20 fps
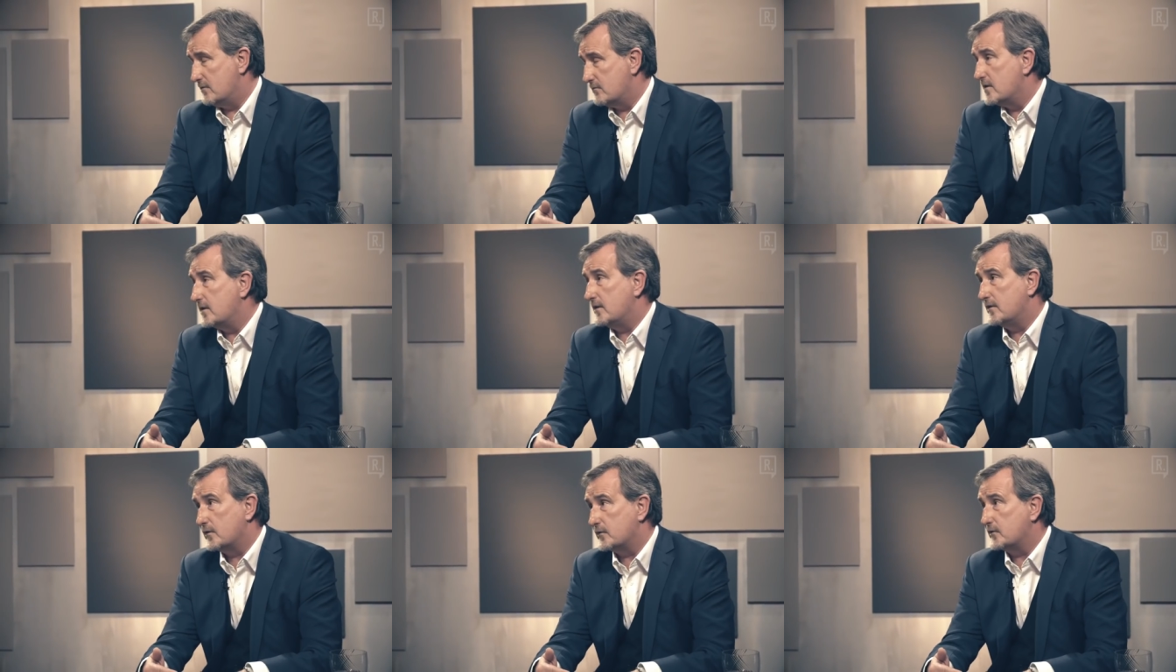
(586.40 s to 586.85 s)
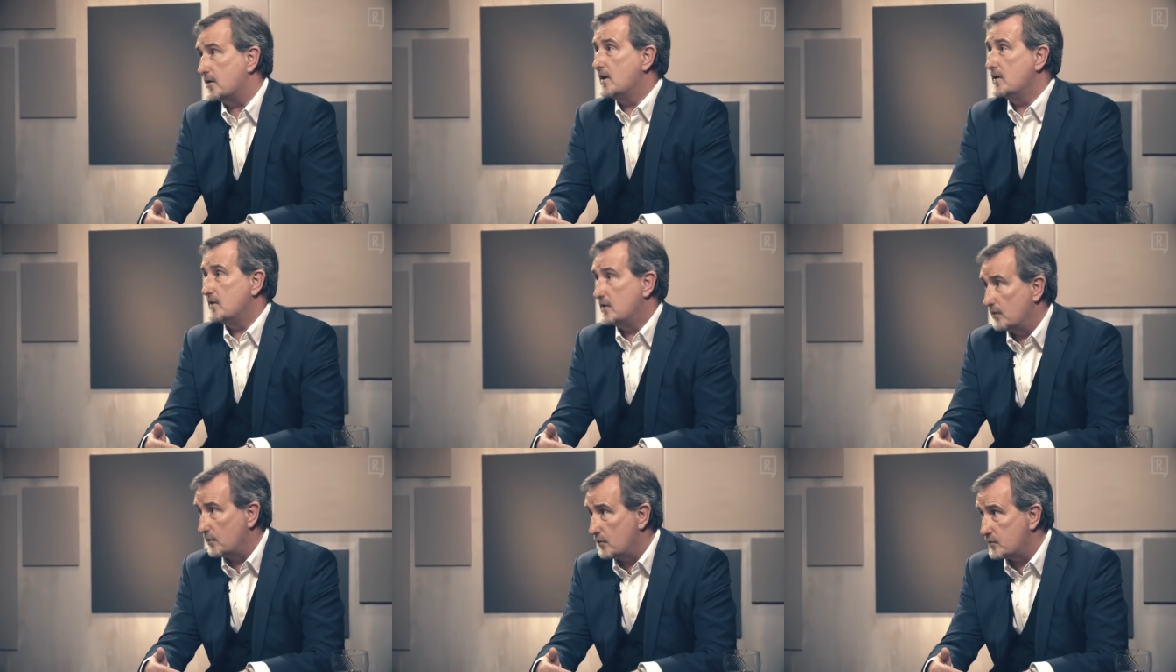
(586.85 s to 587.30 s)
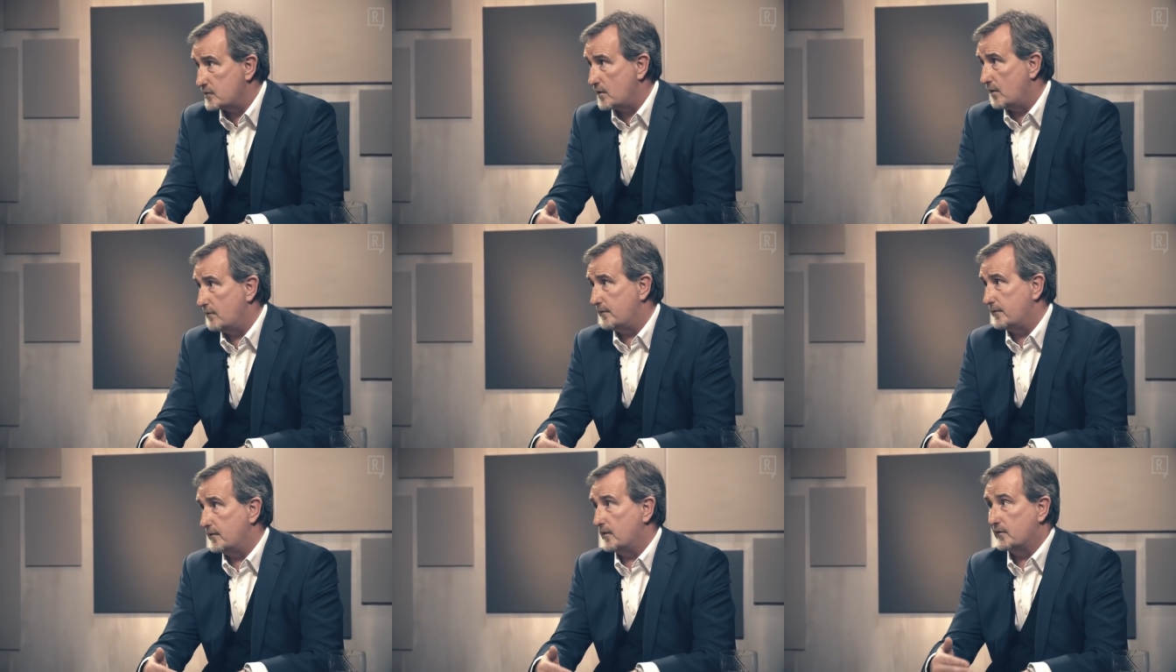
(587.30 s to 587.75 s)
It really does. You lose
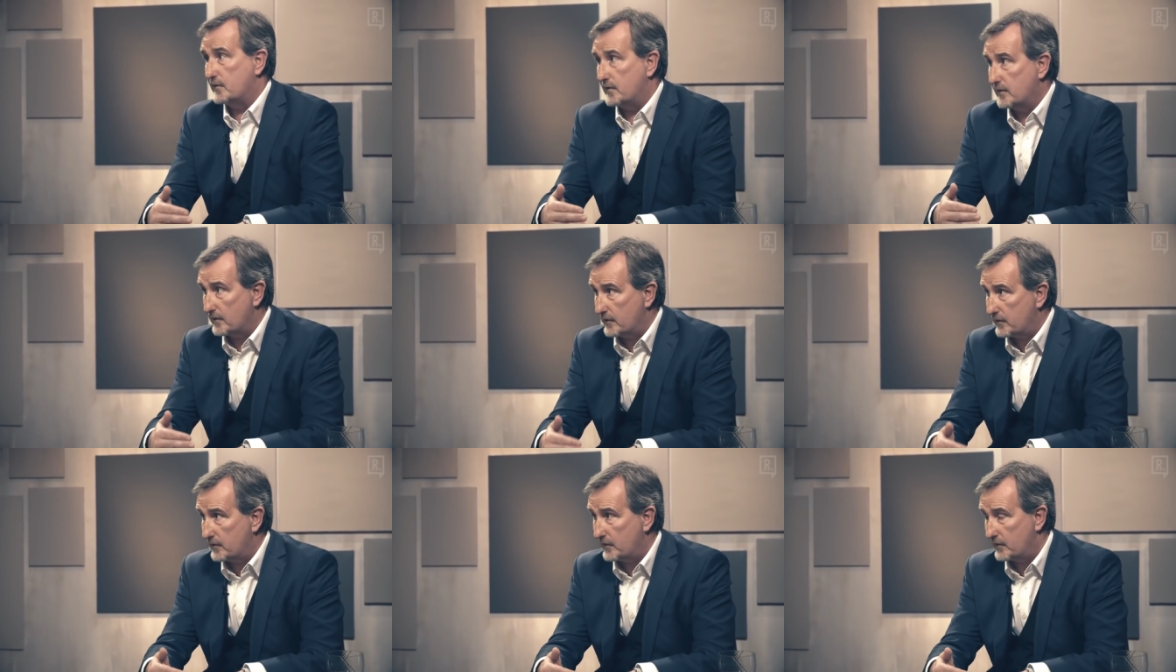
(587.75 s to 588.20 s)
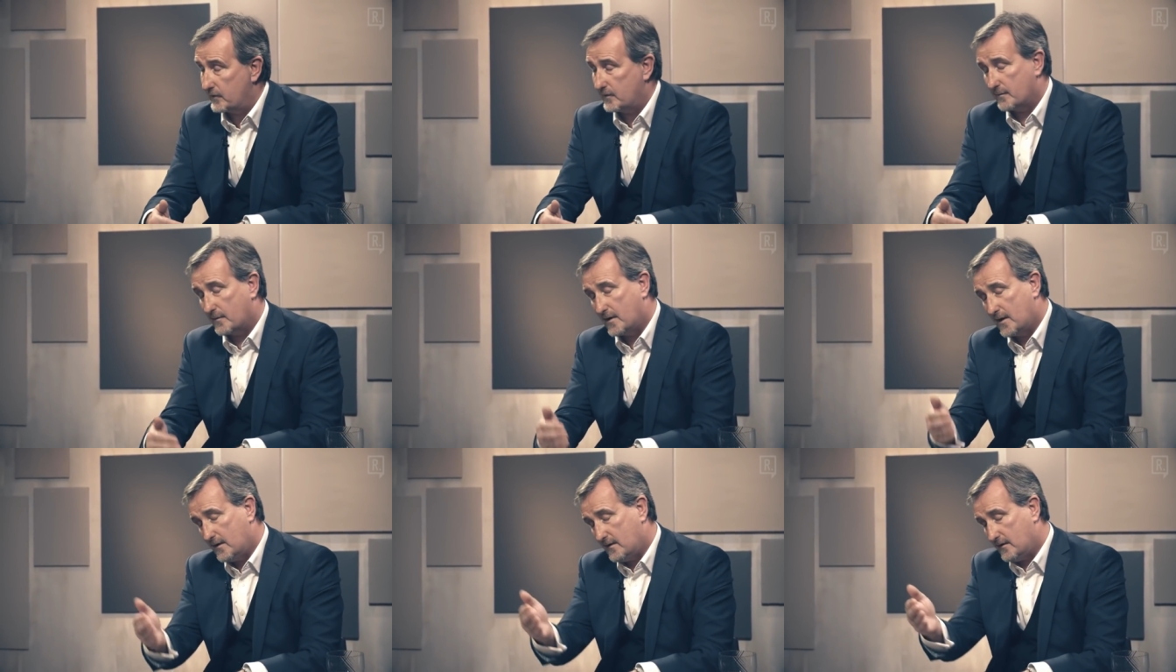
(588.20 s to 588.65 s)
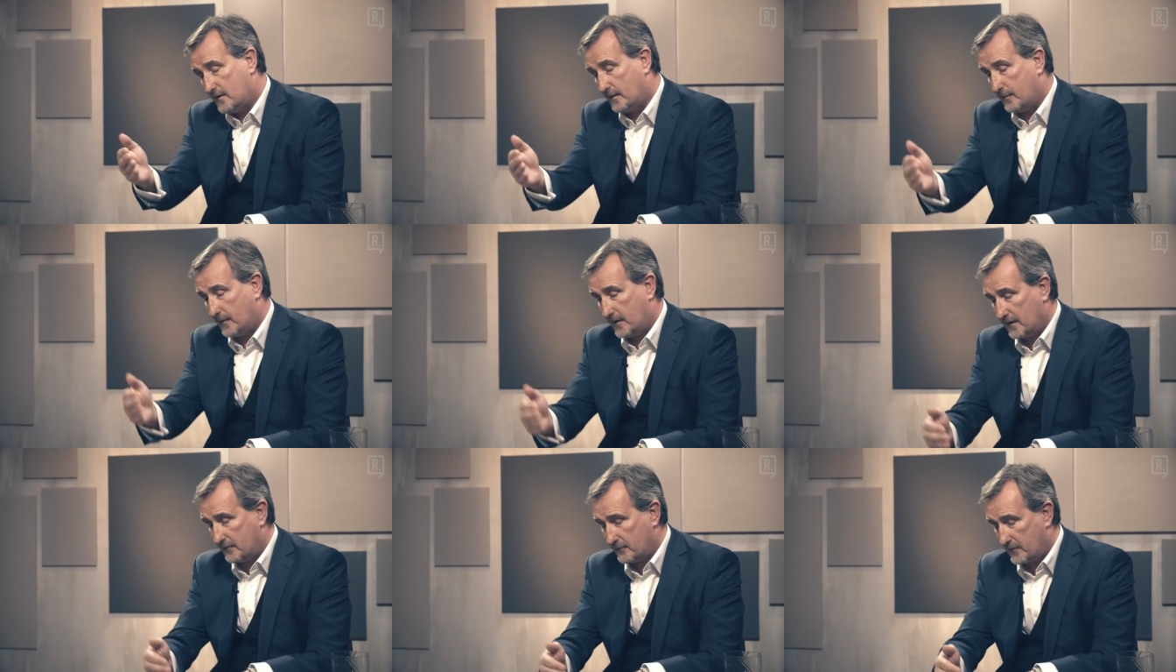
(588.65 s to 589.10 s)
confidence in the system.
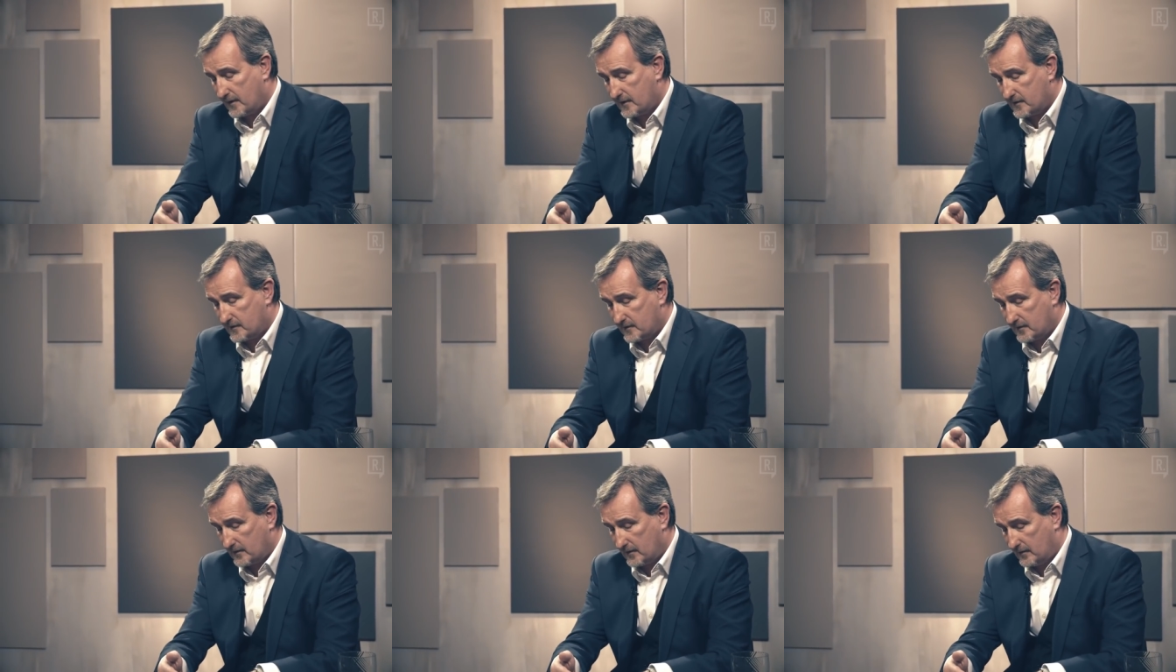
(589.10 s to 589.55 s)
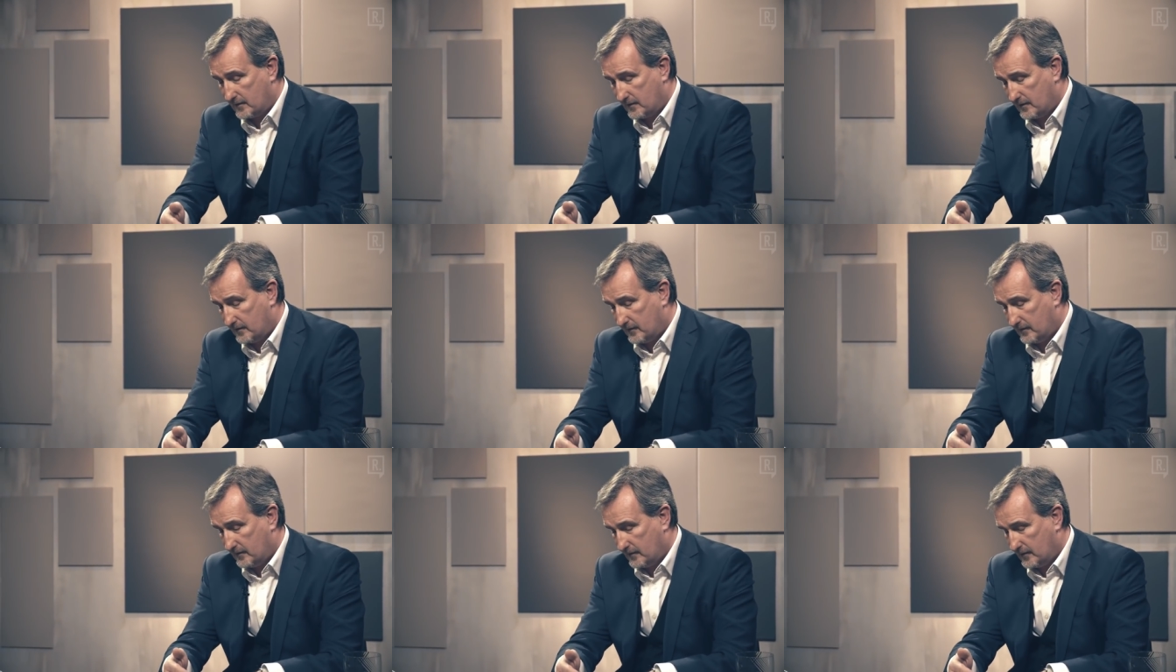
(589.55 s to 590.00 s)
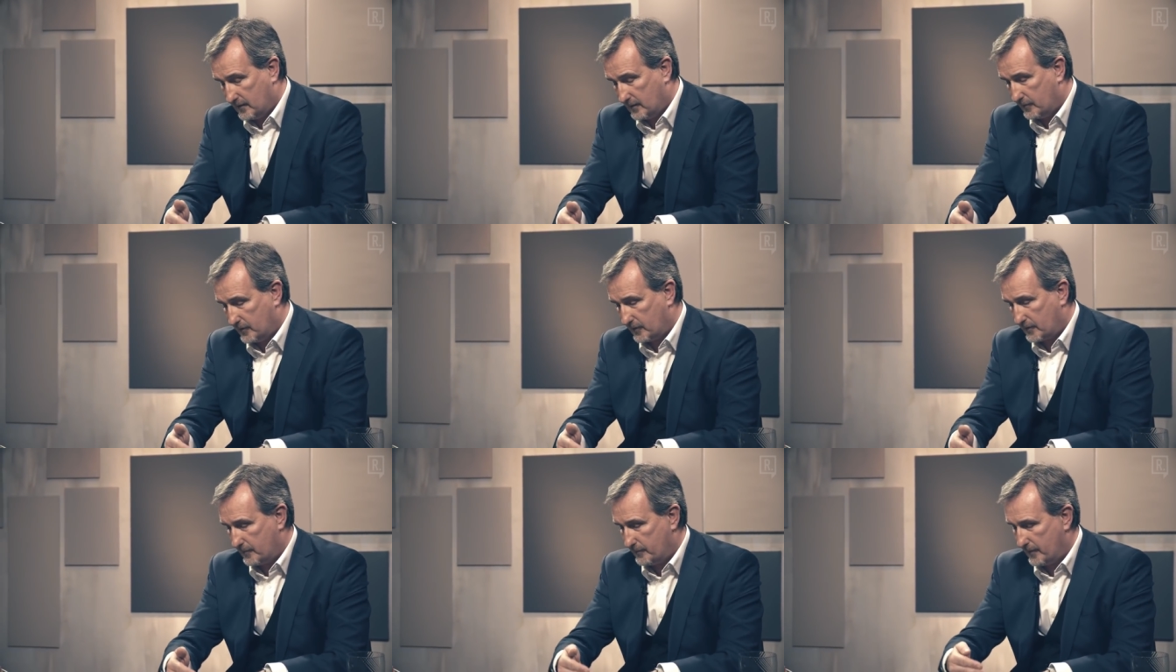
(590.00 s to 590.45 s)
I mean, Anne writes in a
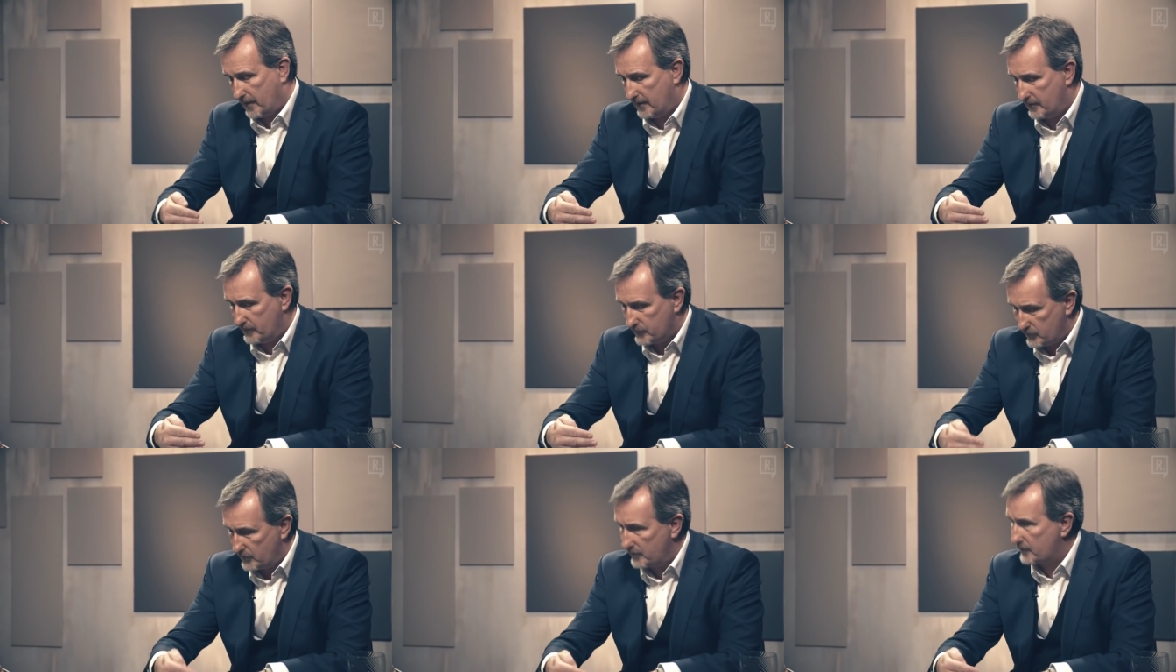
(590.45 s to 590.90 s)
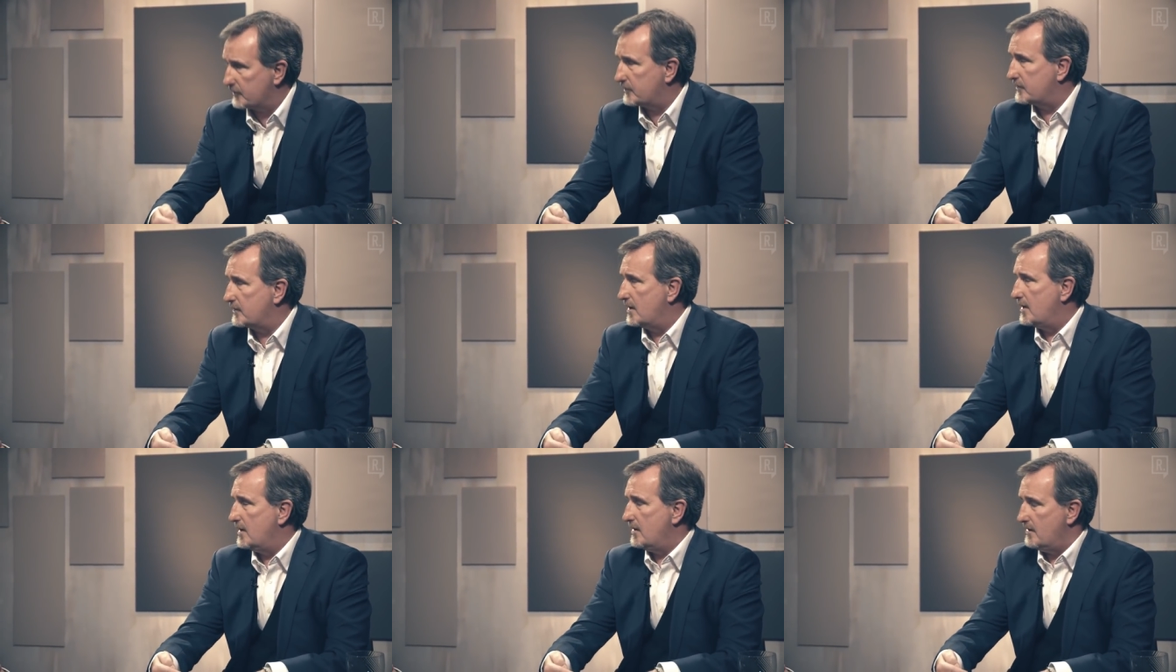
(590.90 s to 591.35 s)
book about trust,